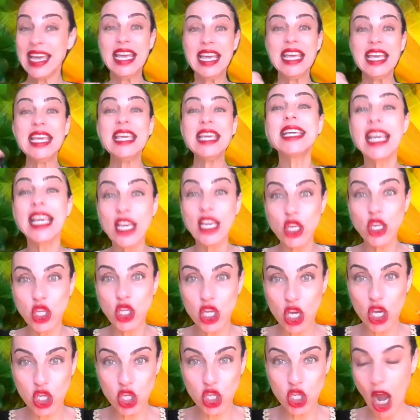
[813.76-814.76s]
two people
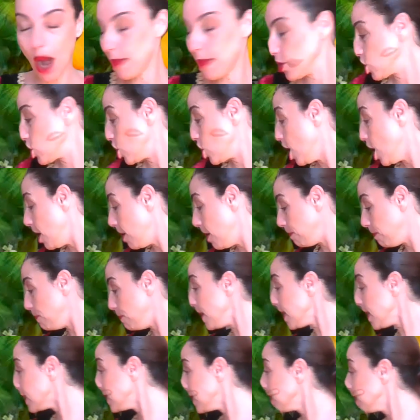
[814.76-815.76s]
lives
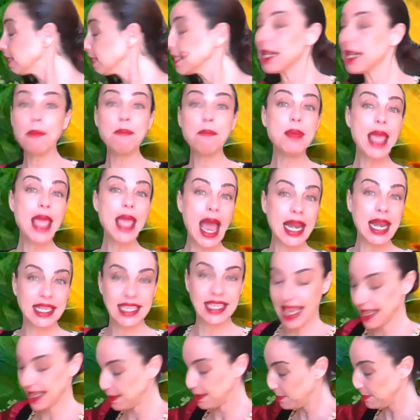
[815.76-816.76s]
inside each flower
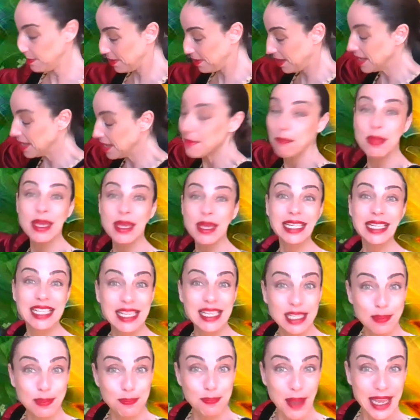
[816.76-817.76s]
as a female
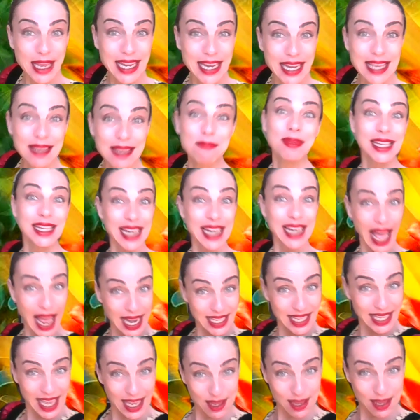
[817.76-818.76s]
fairy
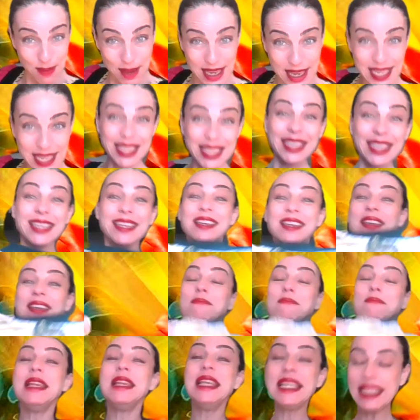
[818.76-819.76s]
and a male
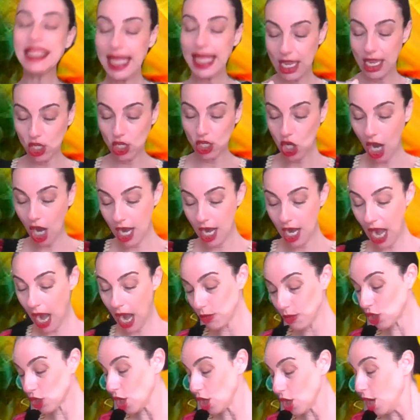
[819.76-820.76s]
fairy.
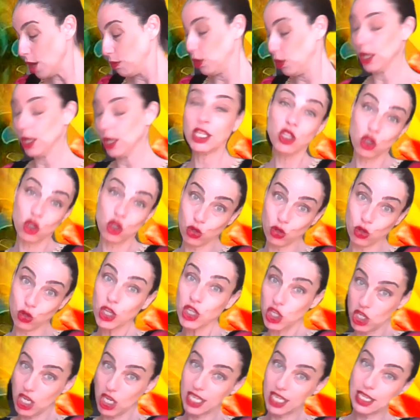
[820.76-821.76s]
Because
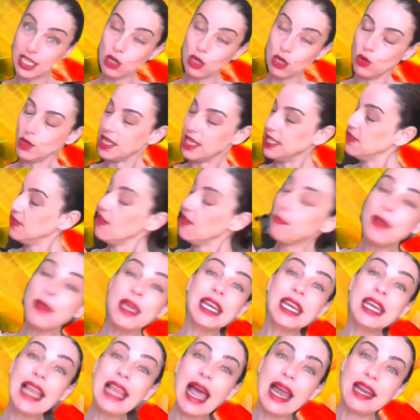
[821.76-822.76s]
this is the land of
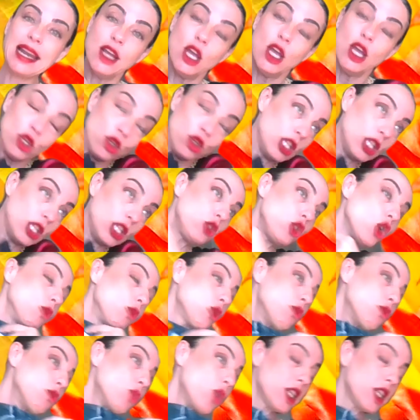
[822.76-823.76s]
flowers.
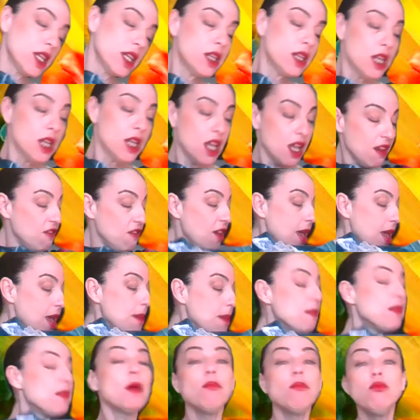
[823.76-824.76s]
The fairies
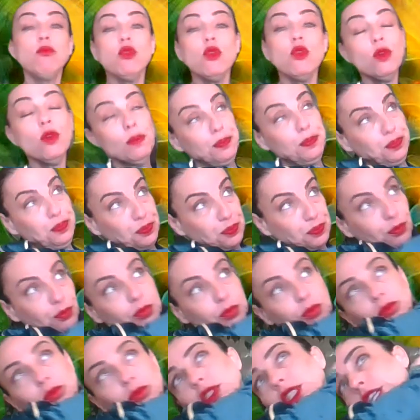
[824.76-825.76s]
rule this
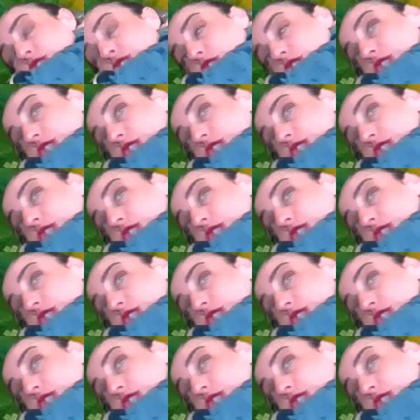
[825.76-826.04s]
place. There is